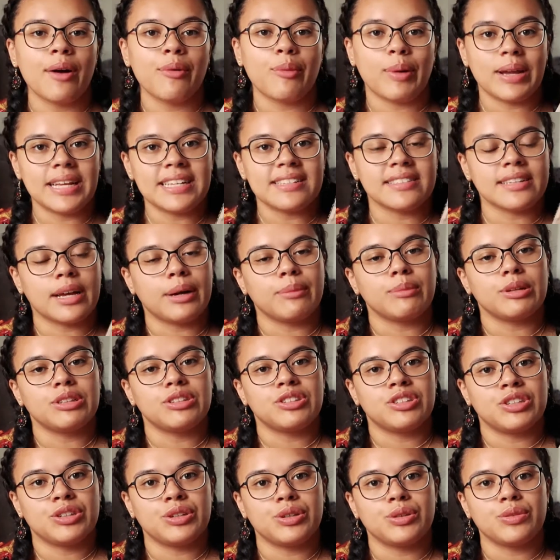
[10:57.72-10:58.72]
wakes up
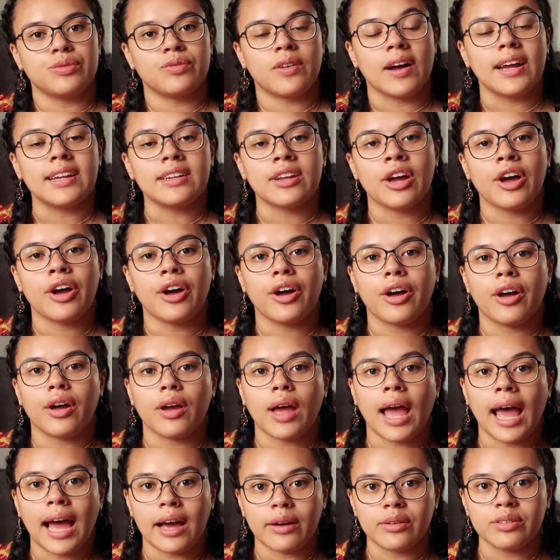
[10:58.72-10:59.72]
to find her
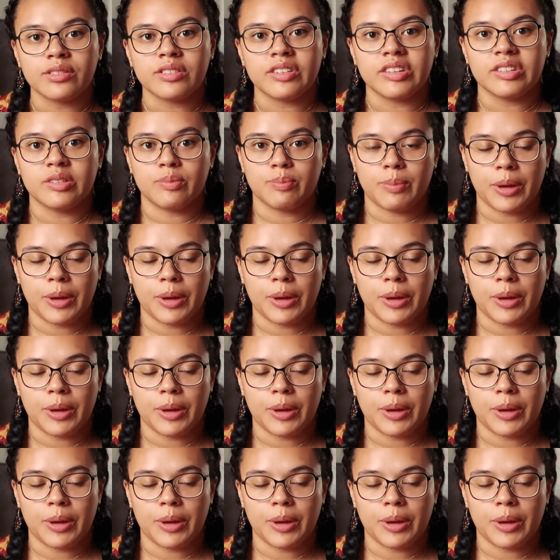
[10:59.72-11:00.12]
house is